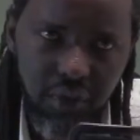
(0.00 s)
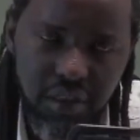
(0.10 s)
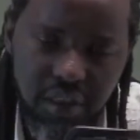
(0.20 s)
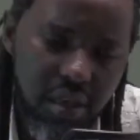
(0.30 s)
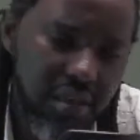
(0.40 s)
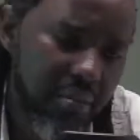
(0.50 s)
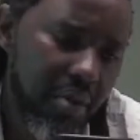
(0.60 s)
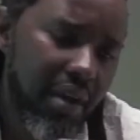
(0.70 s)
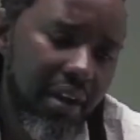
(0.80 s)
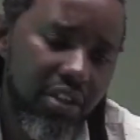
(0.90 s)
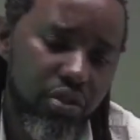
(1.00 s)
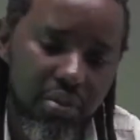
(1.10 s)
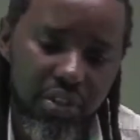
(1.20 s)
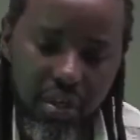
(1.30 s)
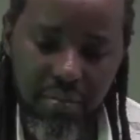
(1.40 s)
other thing maybe I need to mention
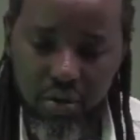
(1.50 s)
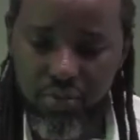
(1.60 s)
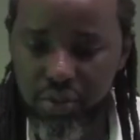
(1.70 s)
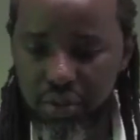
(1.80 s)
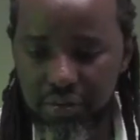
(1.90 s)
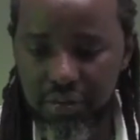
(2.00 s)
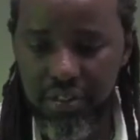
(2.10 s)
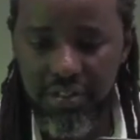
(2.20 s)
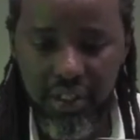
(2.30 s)
about photography is that